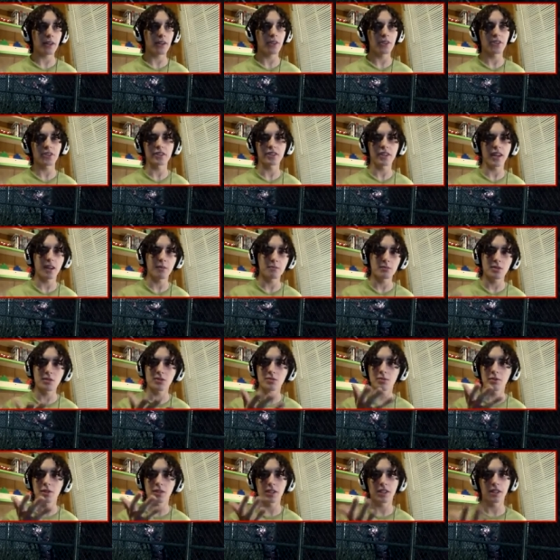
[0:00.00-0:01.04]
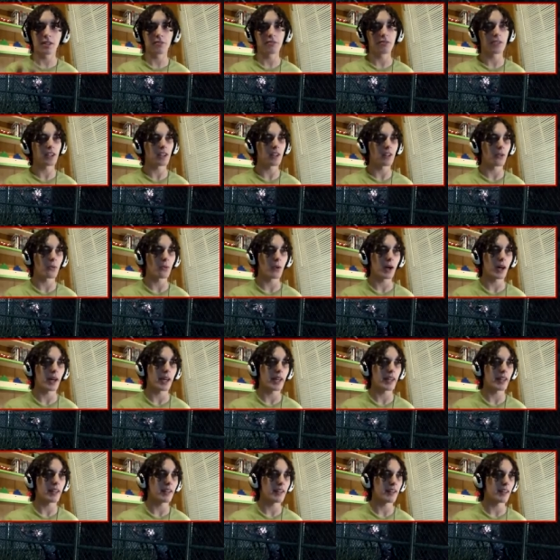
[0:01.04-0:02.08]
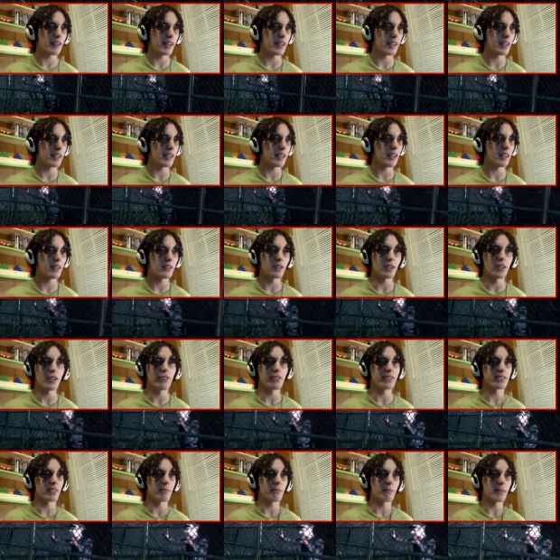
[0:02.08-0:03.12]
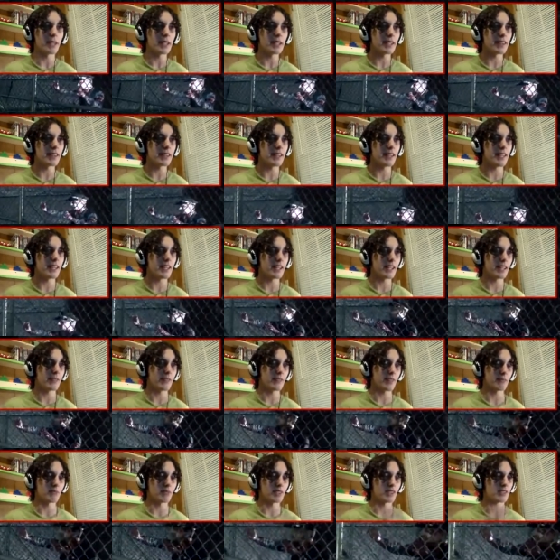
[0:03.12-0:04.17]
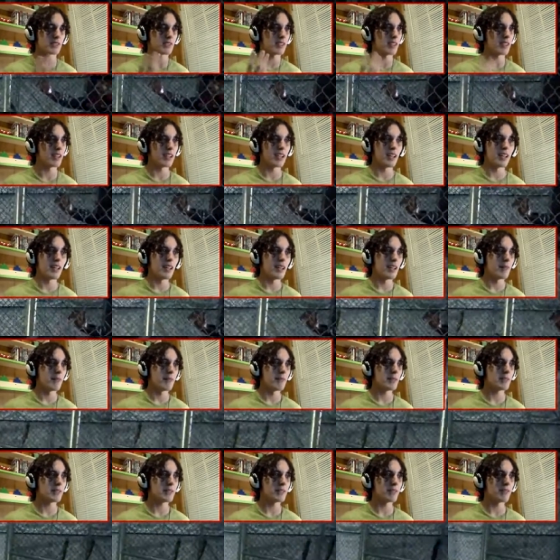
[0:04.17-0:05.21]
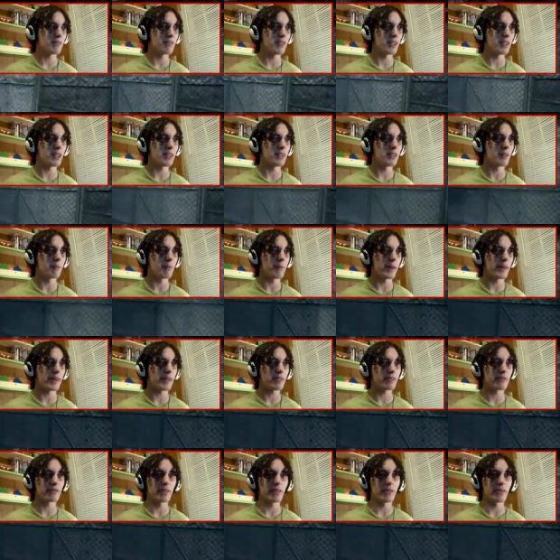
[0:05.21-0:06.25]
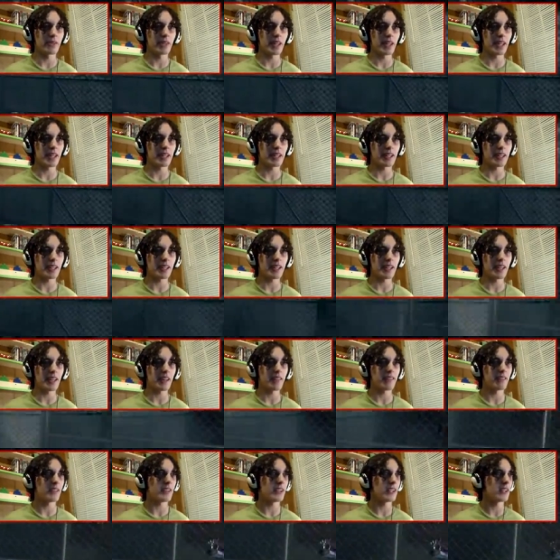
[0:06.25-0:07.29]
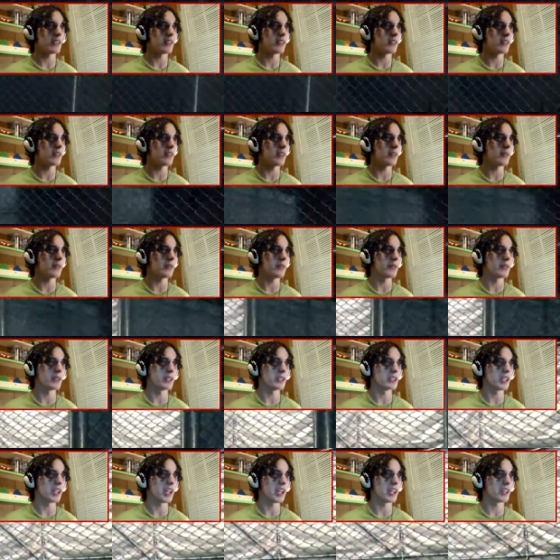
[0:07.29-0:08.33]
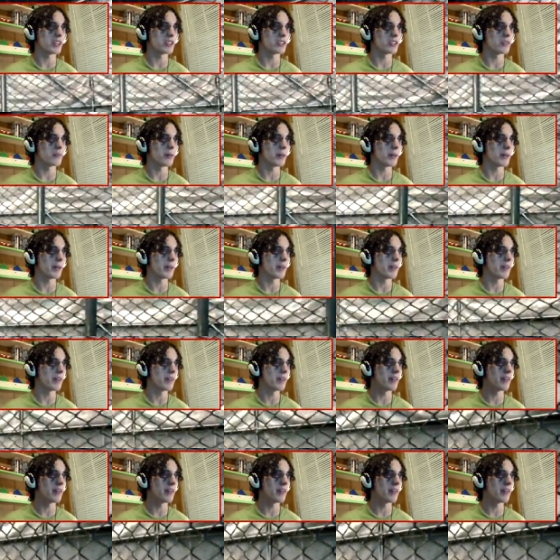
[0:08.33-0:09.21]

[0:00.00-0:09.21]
Other times it's really freaking quiet. Like, I don't know if it's a me thing or if I'm just misconfigured the microphone lately. I really don't know what would have changed, but...